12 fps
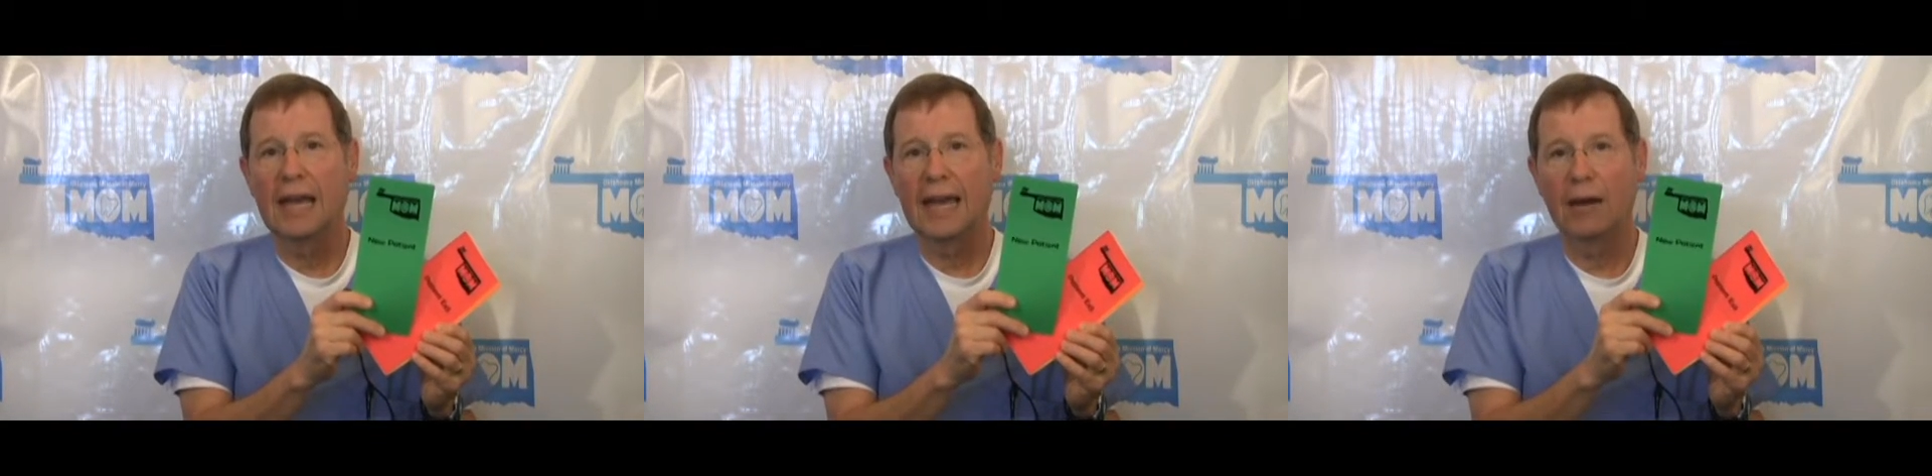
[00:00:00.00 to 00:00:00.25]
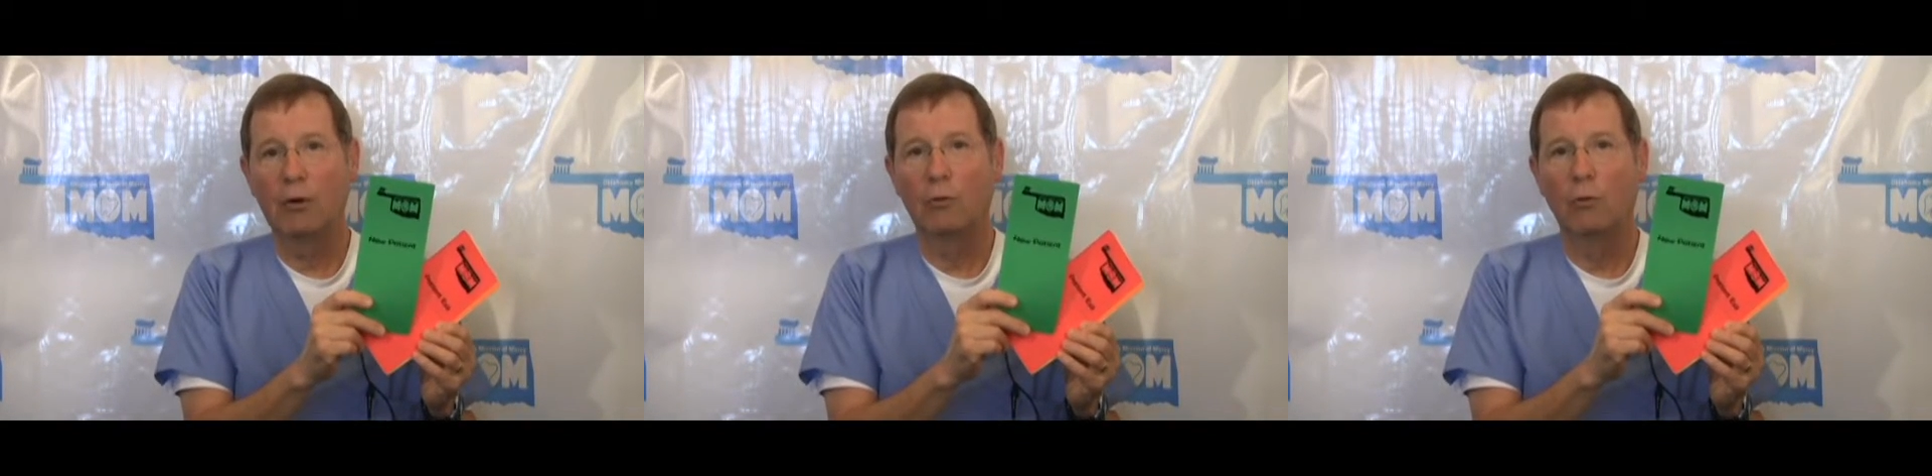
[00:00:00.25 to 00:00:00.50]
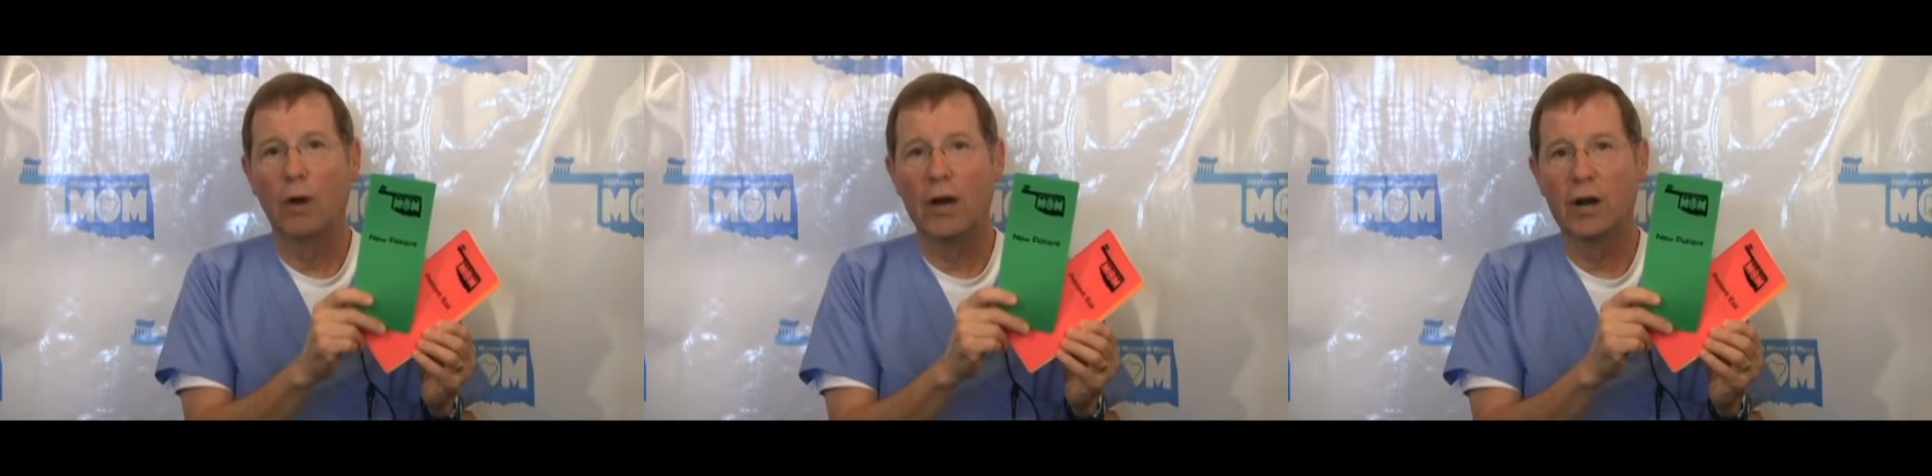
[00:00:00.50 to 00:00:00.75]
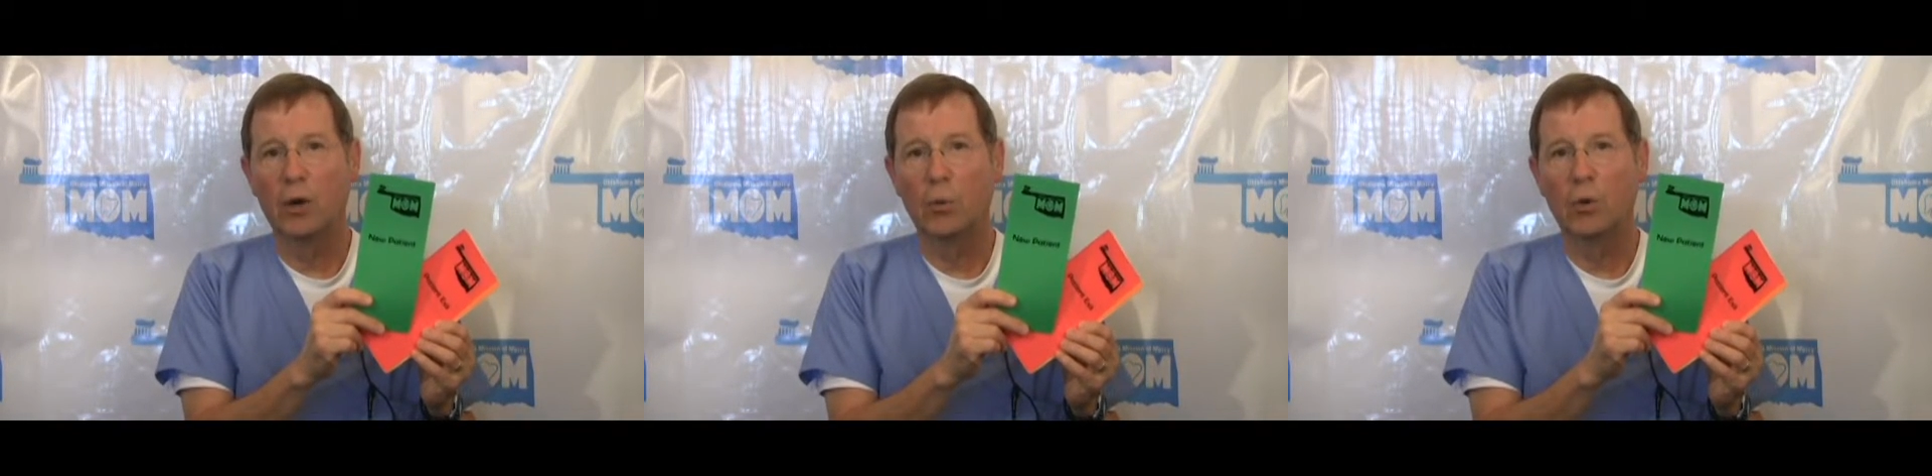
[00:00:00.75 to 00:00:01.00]
and a
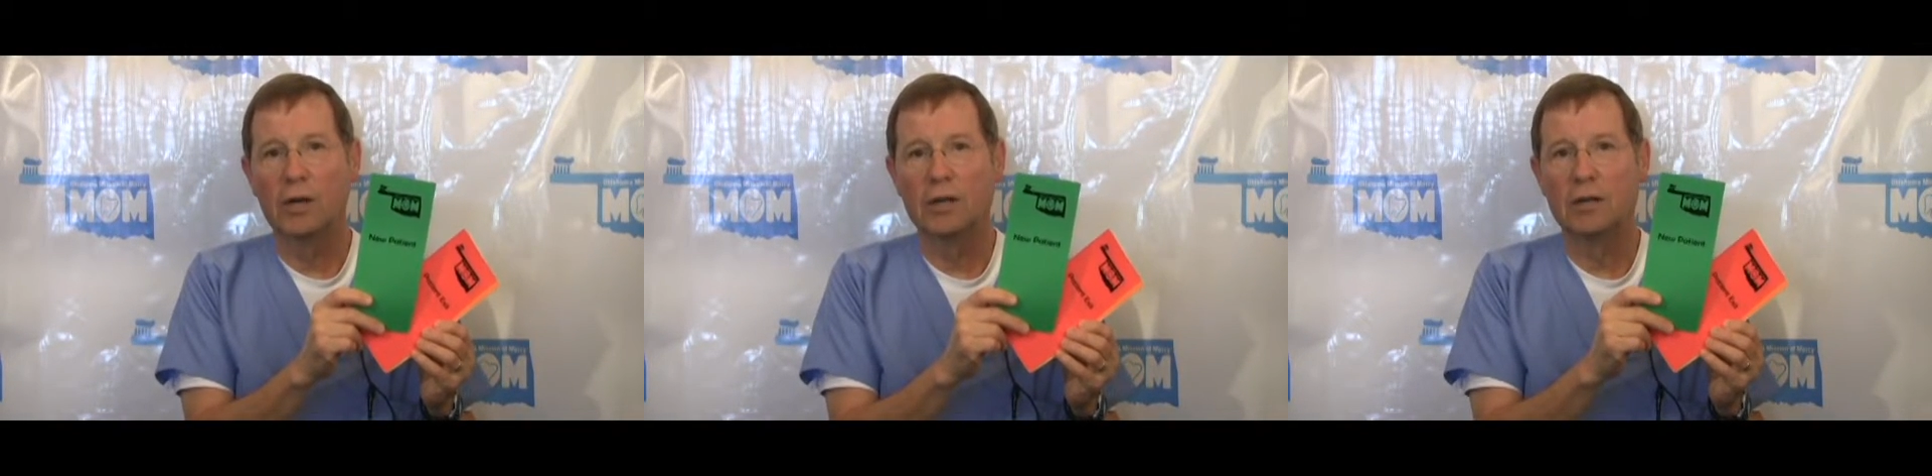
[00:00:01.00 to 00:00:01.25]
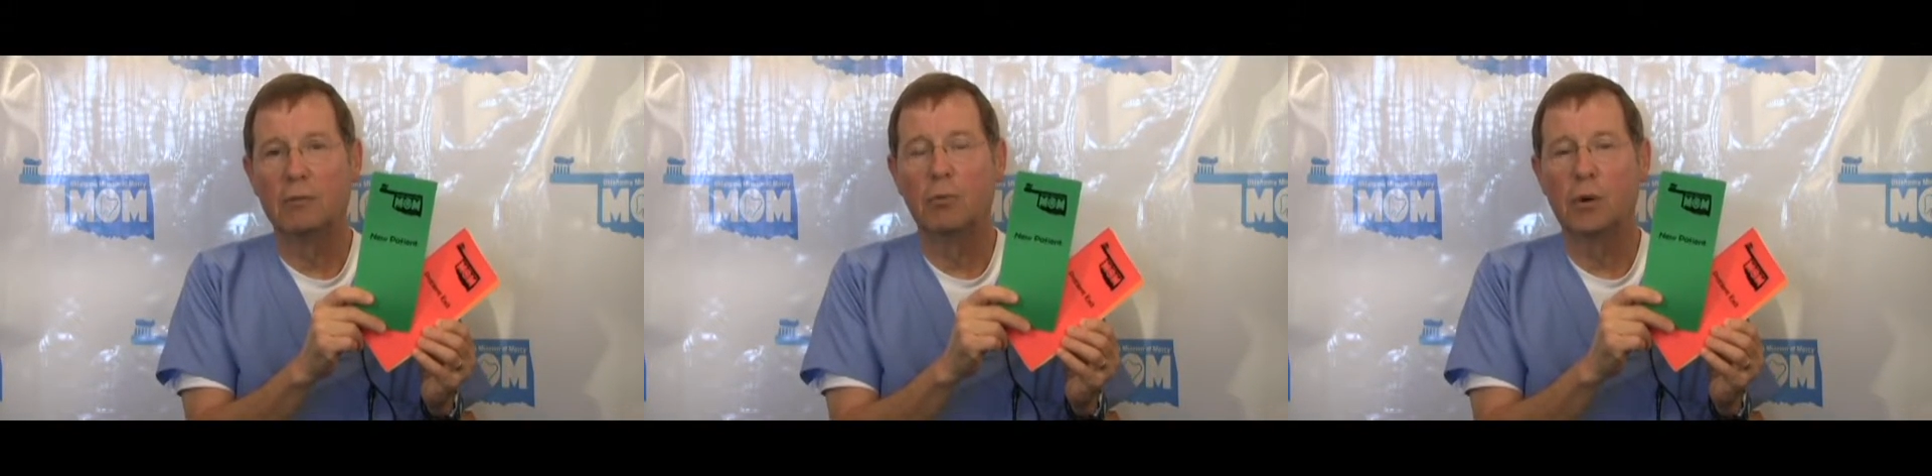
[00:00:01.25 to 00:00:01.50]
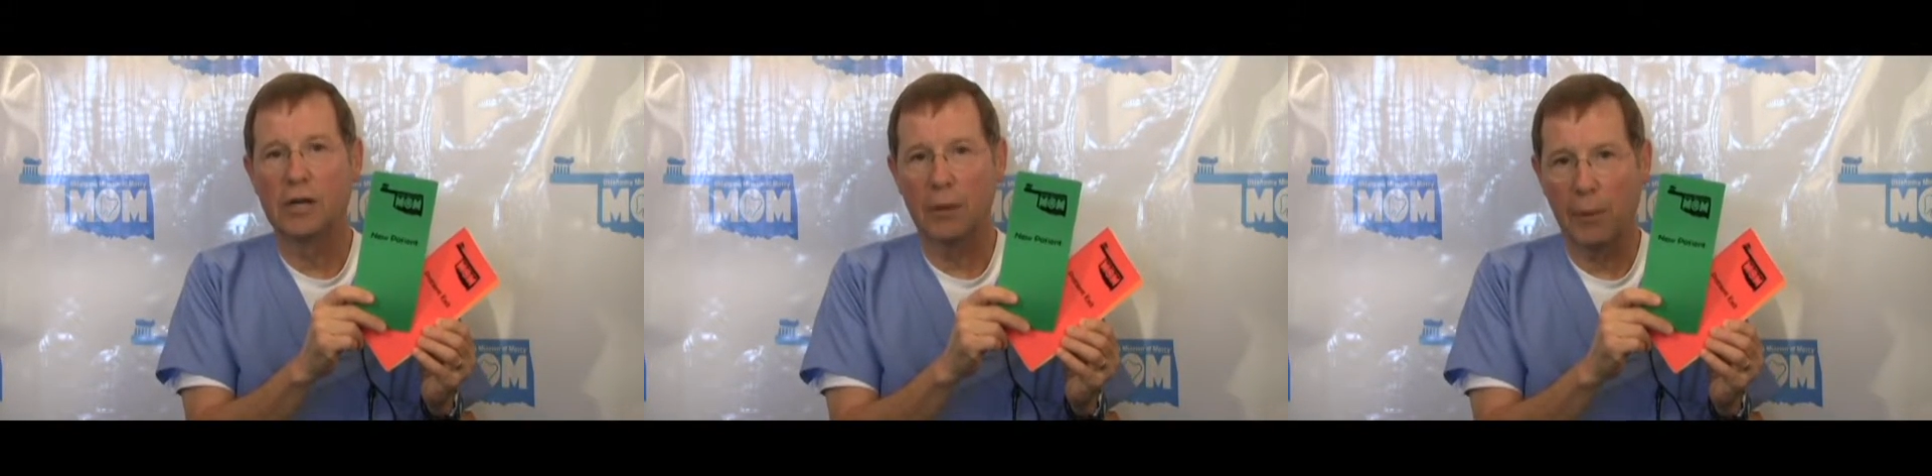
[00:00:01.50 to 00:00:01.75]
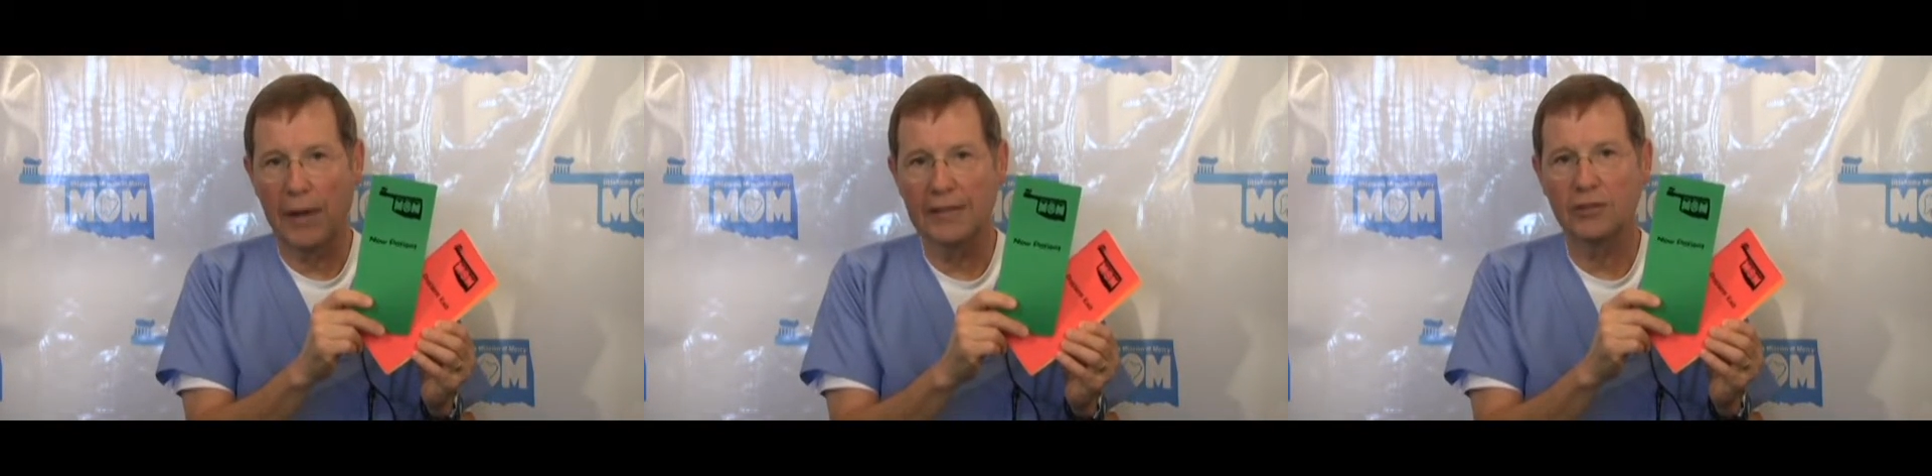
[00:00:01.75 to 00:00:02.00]
runner will bring a
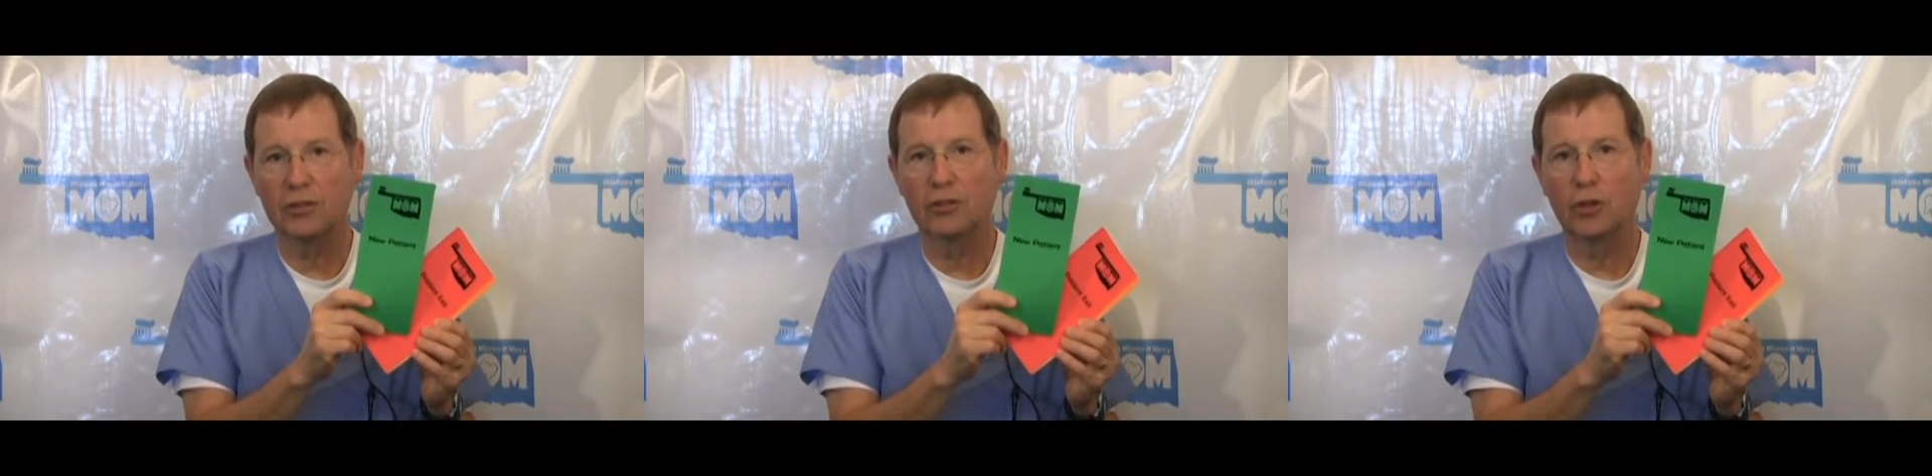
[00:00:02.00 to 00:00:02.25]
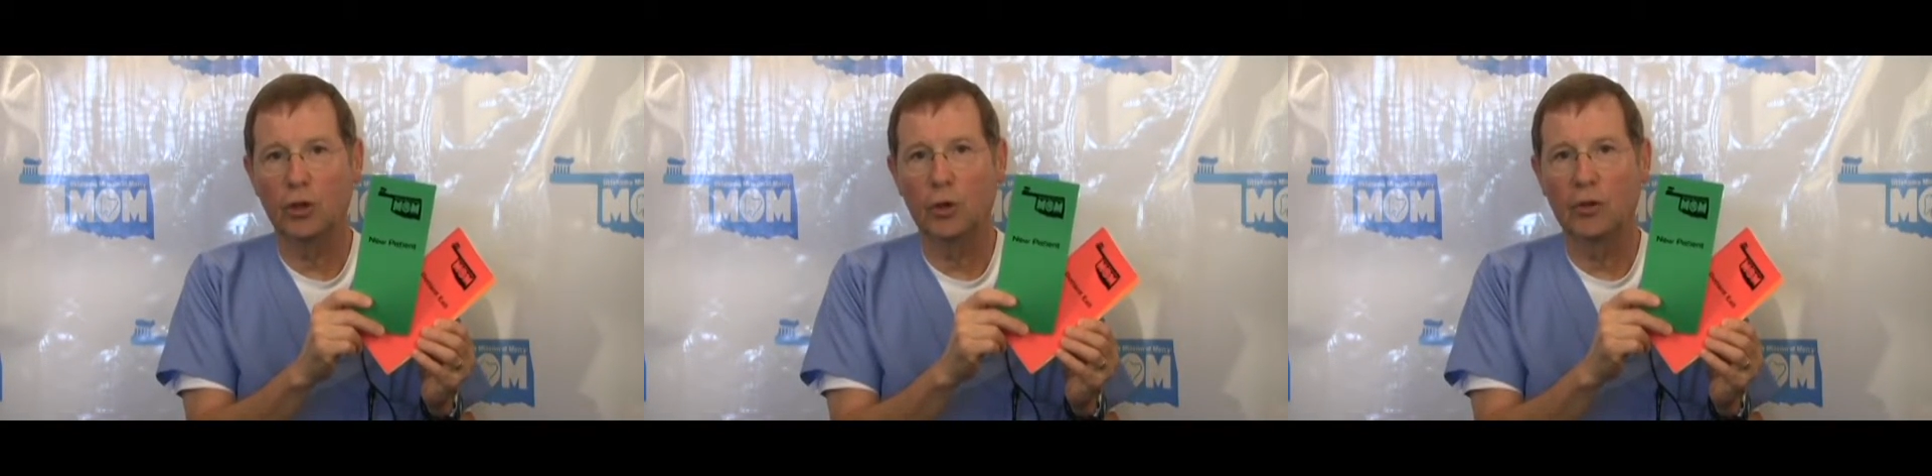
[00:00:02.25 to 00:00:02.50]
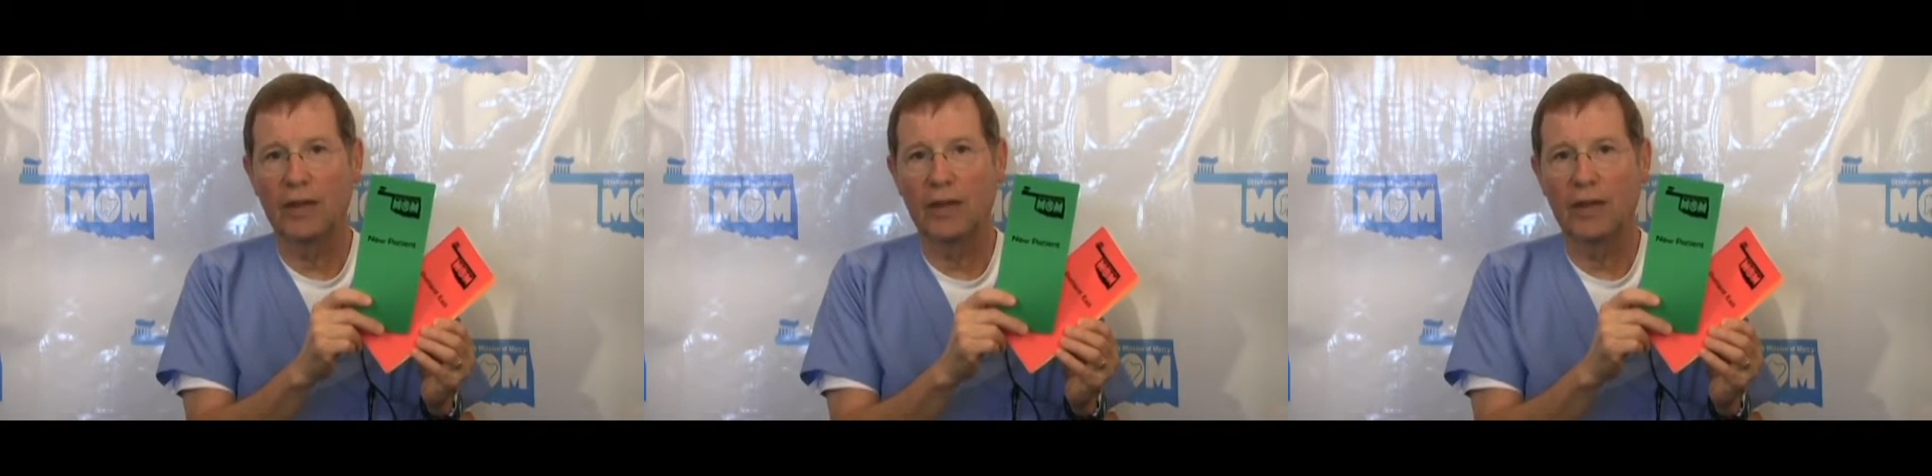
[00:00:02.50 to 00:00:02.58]
patient to you at